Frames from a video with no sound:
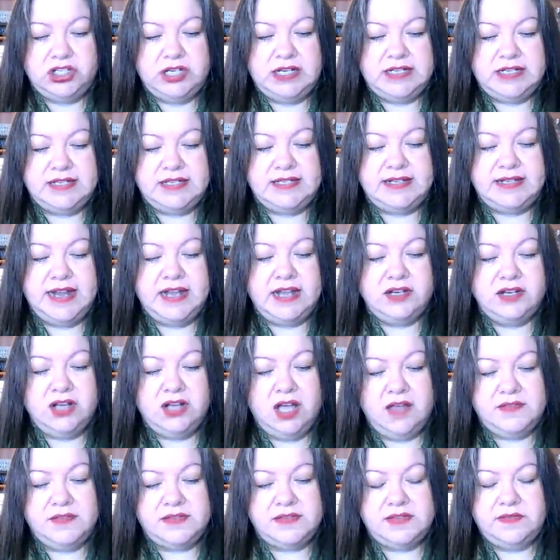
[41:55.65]
and
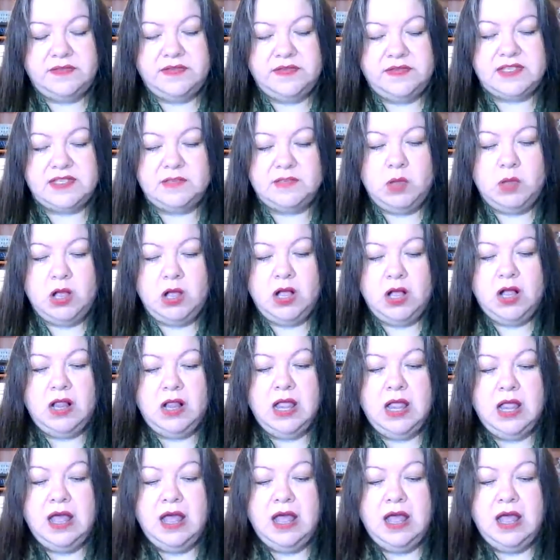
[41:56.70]
standoffs of the small,